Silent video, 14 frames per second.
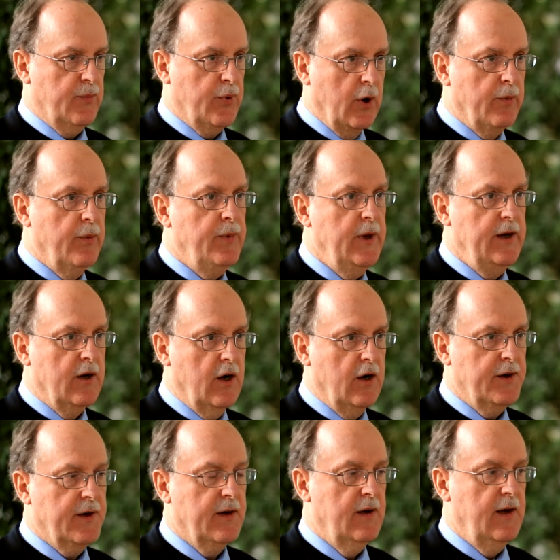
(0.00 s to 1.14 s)
Probably not
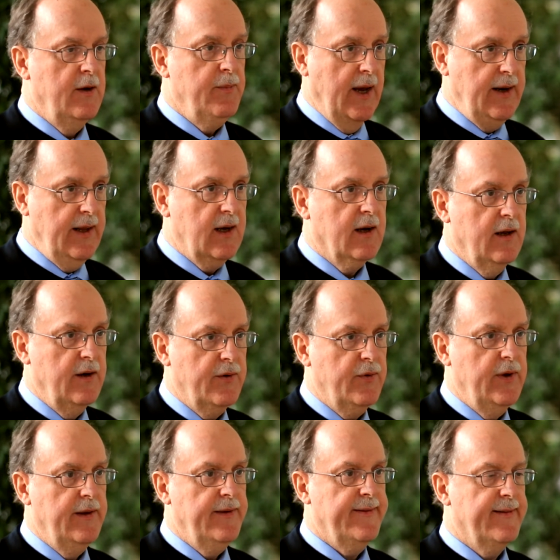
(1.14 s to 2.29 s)
in many
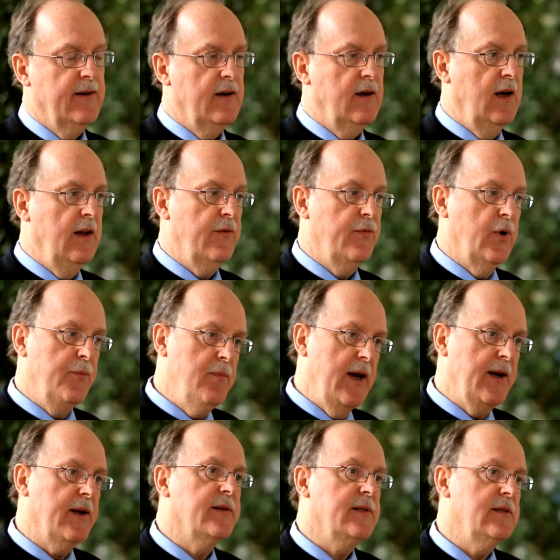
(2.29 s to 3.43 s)
countries, and what
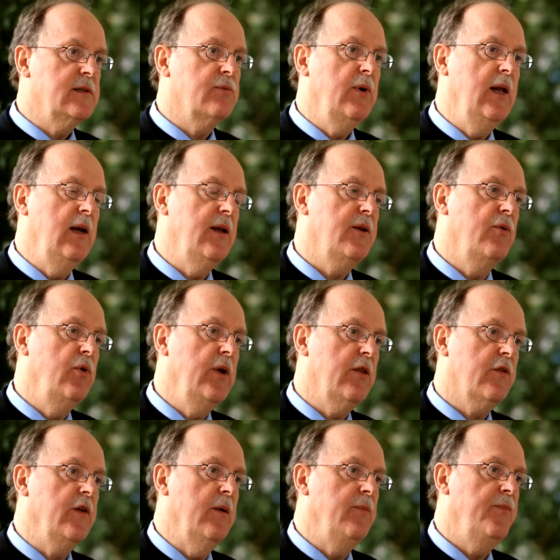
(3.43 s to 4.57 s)
matters is really to
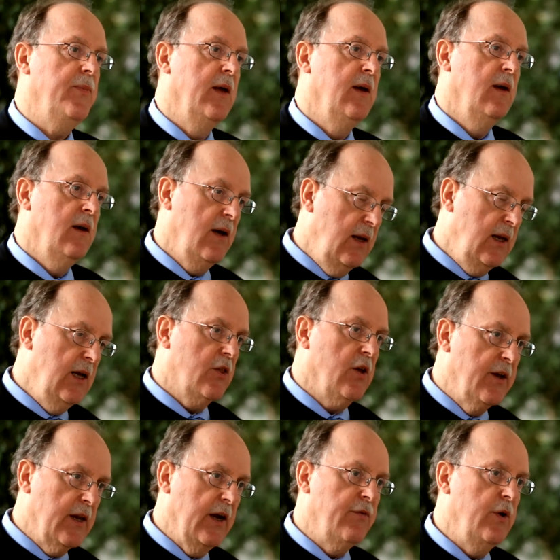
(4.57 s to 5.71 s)
reach them in each
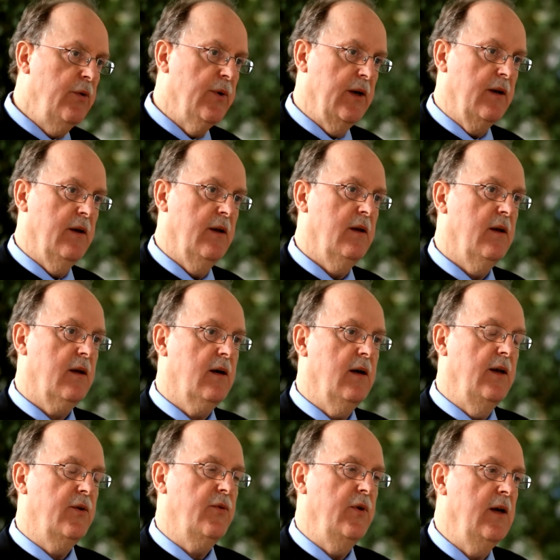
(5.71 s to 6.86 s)
and every one
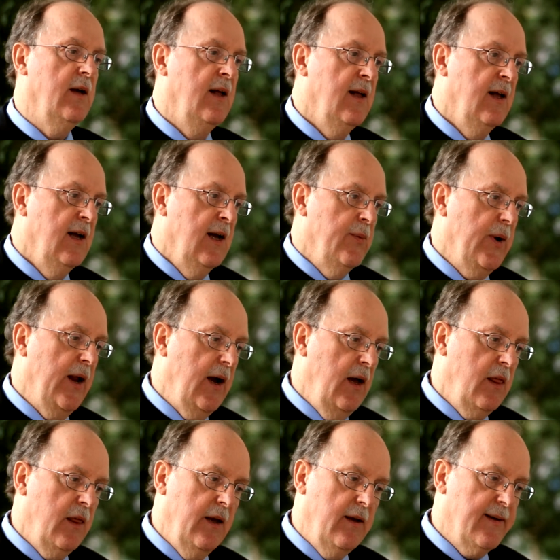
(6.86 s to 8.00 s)
country. But I
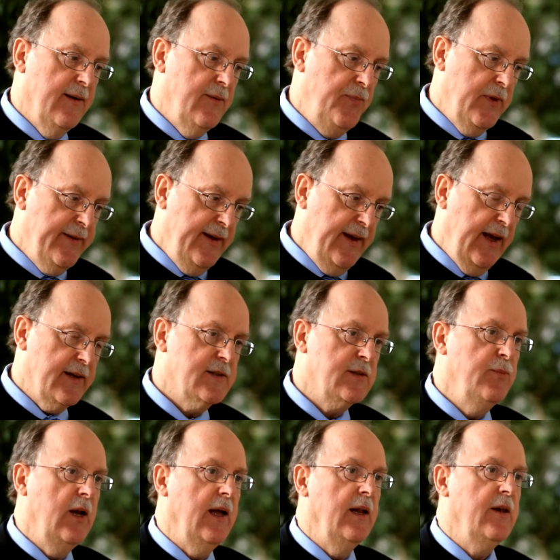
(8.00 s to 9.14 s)
think the next
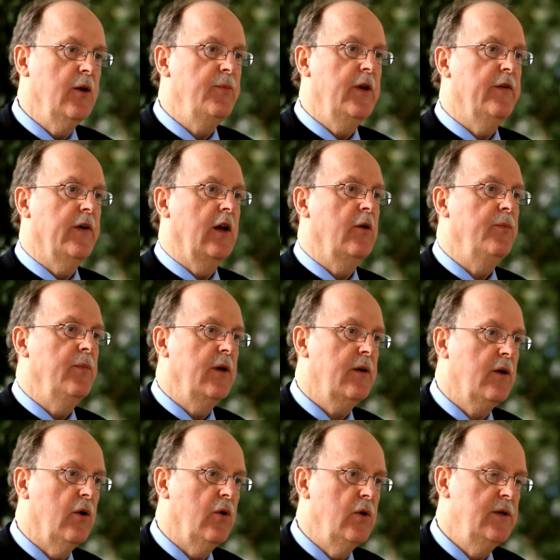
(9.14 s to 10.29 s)
Millennium Development
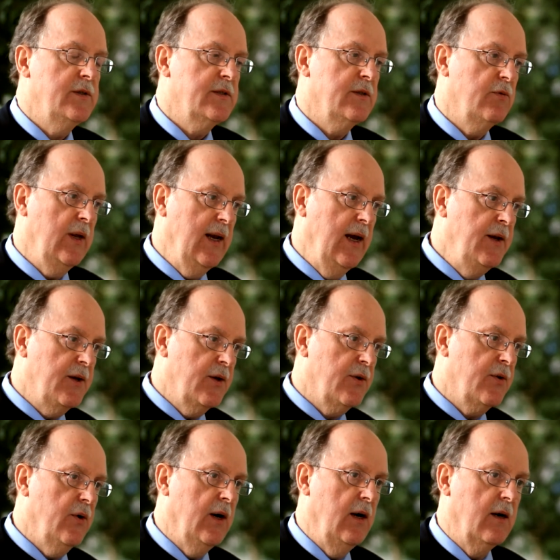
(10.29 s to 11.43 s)
Goals related
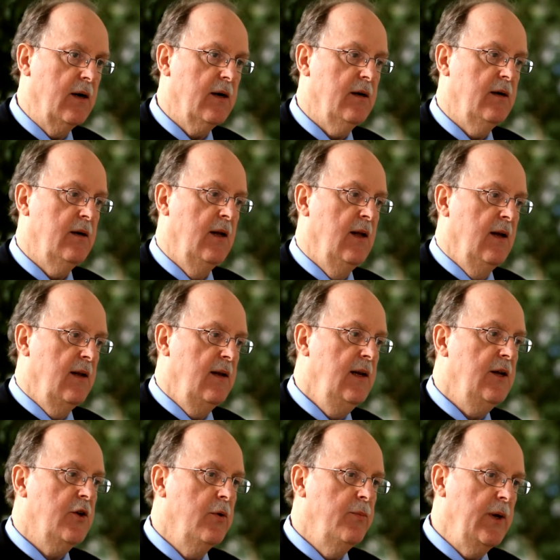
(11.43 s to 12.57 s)
to hunger
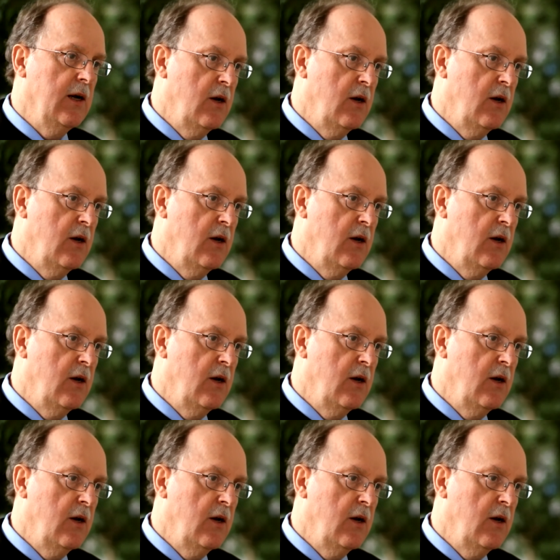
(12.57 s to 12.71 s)
need to be